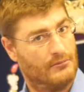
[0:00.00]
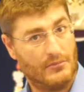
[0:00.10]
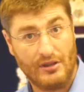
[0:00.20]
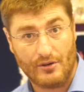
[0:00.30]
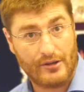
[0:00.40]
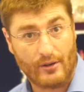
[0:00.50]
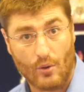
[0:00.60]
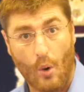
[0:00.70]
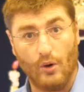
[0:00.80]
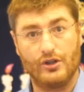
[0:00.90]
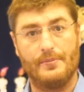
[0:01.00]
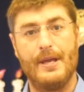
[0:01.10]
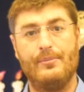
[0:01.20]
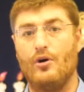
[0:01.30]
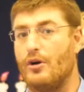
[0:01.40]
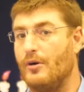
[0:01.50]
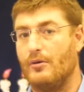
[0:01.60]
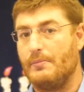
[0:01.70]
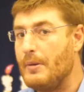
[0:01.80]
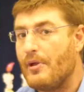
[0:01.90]
Either they're older people or
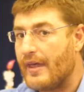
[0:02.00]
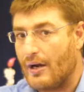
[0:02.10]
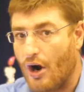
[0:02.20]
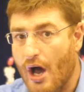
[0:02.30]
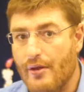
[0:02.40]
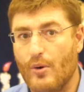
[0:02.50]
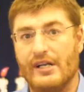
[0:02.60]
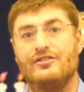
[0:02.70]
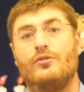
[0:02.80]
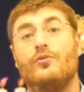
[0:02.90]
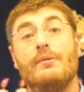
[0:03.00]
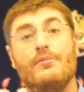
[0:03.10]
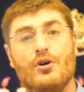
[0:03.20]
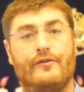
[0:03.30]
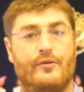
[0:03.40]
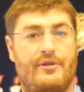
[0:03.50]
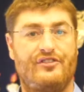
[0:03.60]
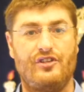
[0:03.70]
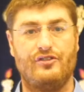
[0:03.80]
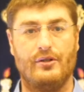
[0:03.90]
people that are otherwise removed from the
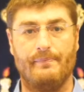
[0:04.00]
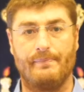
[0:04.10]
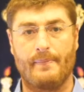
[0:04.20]
system.